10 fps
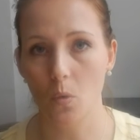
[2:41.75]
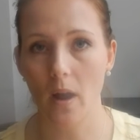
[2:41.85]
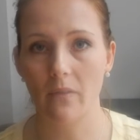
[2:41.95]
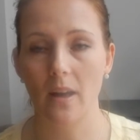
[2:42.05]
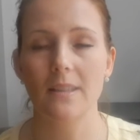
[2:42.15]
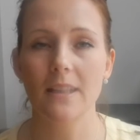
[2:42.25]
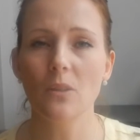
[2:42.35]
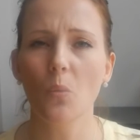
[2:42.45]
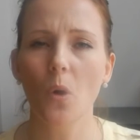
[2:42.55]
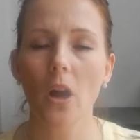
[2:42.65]
whatever.
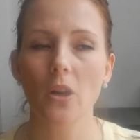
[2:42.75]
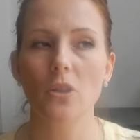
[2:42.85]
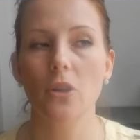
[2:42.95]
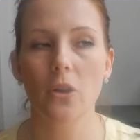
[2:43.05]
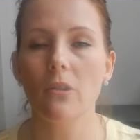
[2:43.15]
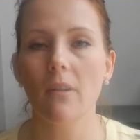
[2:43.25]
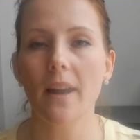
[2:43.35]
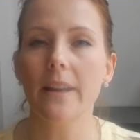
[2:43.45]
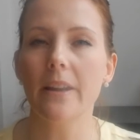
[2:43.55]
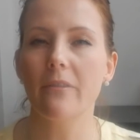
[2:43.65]
Didn't work too
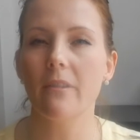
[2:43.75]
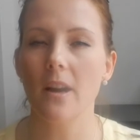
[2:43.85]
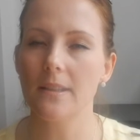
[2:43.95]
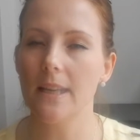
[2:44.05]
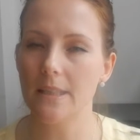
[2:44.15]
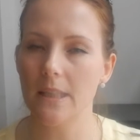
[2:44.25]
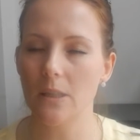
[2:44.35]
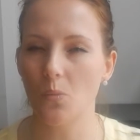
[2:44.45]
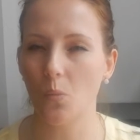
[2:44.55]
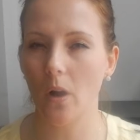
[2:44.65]
greatly for us. It
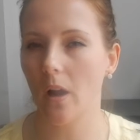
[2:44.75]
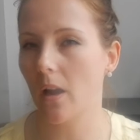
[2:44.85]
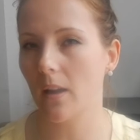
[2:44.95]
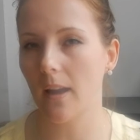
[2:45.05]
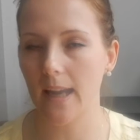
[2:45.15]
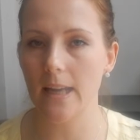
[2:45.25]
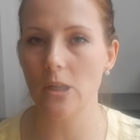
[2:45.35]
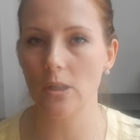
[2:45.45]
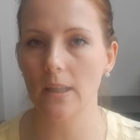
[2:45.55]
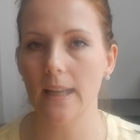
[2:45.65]
did work
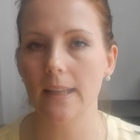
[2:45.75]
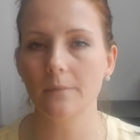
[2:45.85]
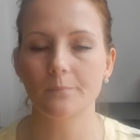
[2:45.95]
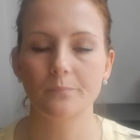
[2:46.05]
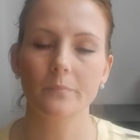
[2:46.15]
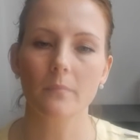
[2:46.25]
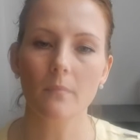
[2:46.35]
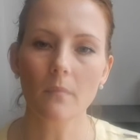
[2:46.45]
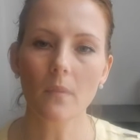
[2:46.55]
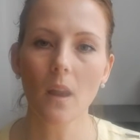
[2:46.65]
occasionally,
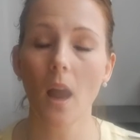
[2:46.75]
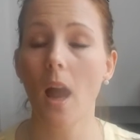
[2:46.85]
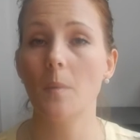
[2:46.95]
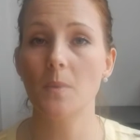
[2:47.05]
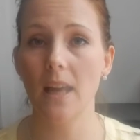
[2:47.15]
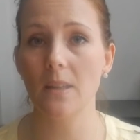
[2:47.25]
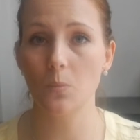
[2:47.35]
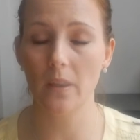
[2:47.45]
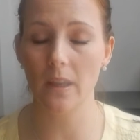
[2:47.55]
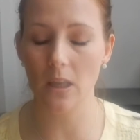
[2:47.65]
so that's
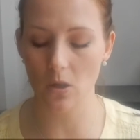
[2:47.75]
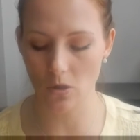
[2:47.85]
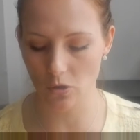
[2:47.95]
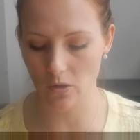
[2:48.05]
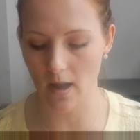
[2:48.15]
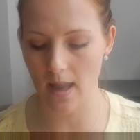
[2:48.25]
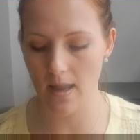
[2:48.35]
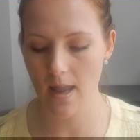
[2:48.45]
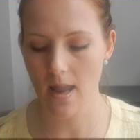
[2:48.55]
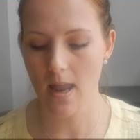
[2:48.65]
one thing you can try.
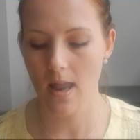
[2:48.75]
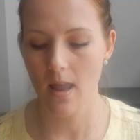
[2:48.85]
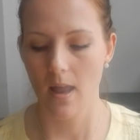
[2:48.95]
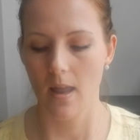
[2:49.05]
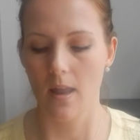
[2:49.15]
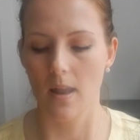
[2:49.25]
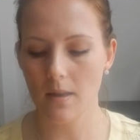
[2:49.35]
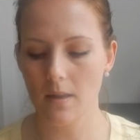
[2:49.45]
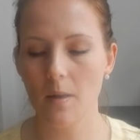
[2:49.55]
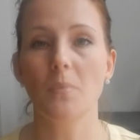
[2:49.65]

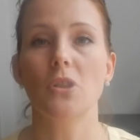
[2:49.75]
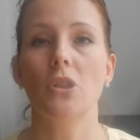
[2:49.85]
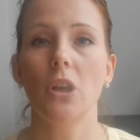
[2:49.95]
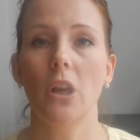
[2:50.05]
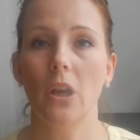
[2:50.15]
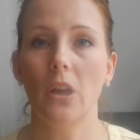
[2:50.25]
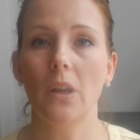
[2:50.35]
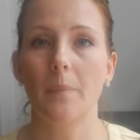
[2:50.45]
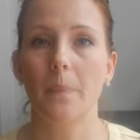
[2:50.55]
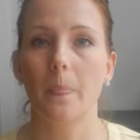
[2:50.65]
Number
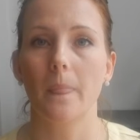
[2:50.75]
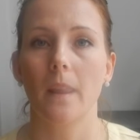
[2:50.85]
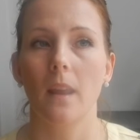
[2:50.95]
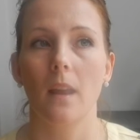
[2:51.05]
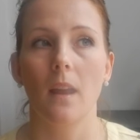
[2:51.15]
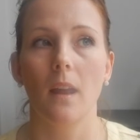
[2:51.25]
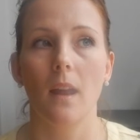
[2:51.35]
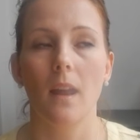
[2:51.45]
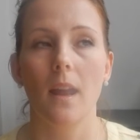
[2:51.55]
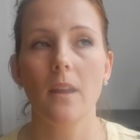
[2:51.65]
2,
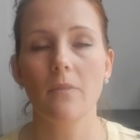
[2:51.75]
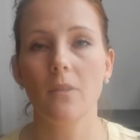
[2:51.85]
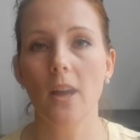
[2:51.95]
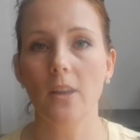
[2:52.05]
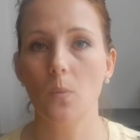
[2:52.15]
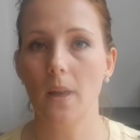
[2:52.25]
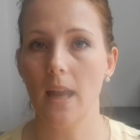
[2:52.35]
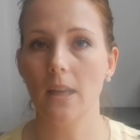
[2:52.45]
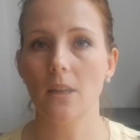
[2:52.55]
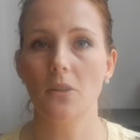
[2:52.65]
if like
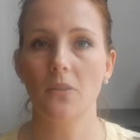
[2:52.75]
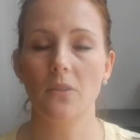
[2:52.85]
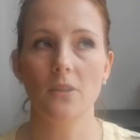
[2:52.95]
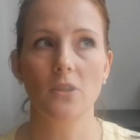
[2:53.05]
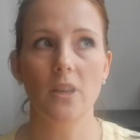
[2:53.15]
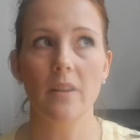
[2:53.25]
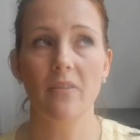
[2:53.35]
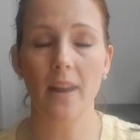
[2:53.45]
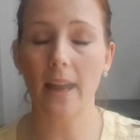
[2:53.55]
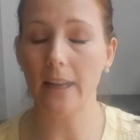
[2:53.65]
Quinn, she
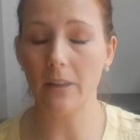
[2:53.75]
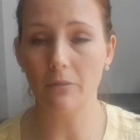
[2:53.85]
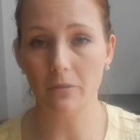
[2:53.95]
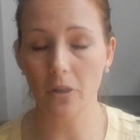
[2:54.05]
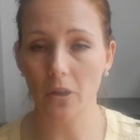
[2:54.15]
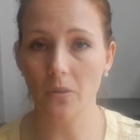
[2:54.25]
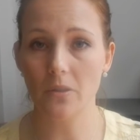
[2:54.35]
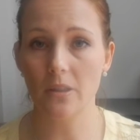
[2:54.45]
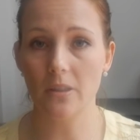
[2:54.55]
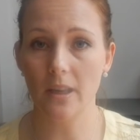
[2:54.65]
flatly
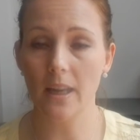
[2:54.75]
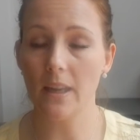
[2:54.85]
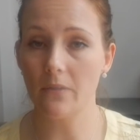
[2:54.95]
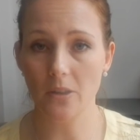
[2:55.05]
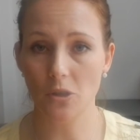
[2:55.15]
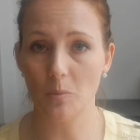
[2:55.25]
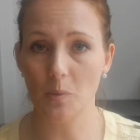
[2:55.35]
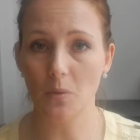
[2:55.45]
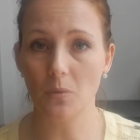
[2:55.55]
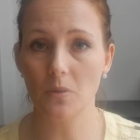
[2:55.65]
refused to eat
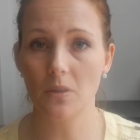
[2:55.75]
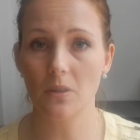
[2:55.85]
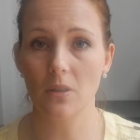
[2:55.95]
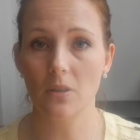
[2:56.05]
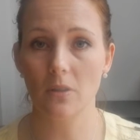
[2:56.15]
vegetables,